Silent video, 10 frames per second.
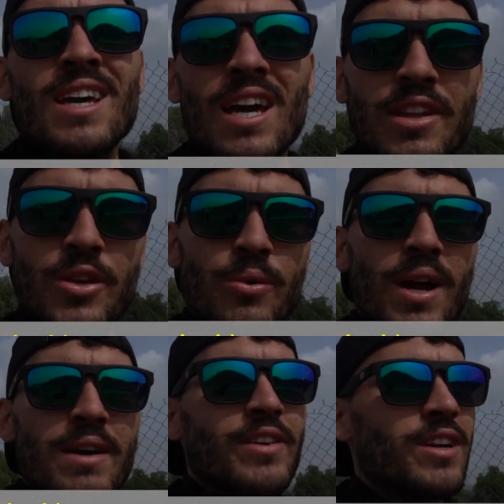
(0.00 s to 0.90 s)
And then you
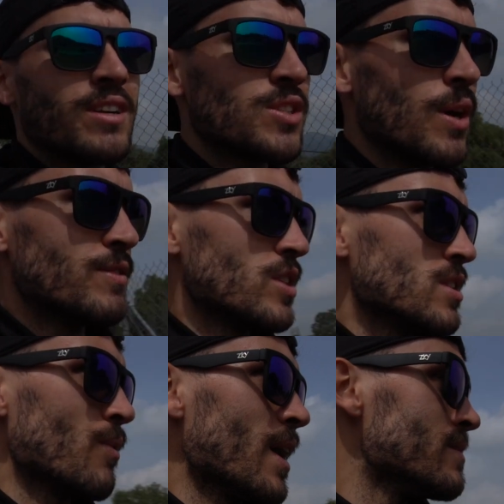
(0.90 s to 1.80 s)
arrive here. So I've just
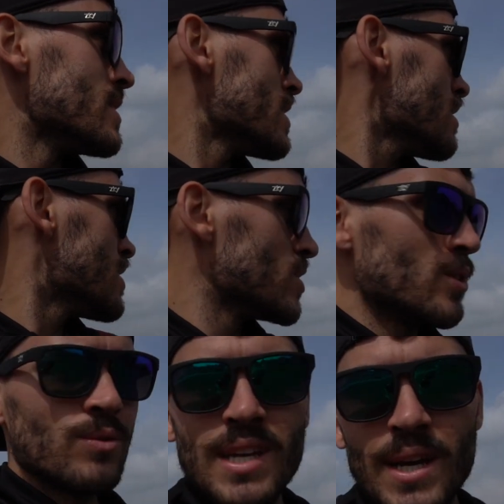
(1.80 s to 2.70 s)
arrived here
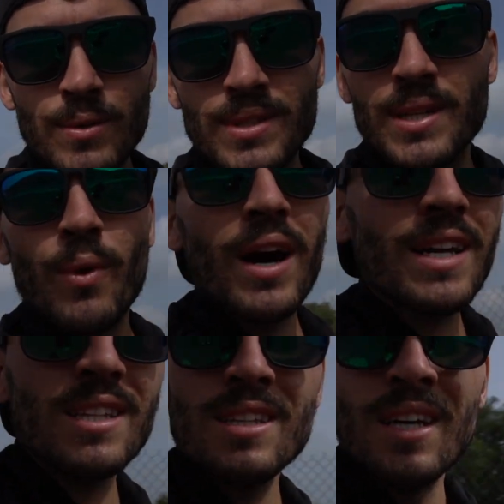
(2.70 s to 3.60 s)
to Teotihuacan.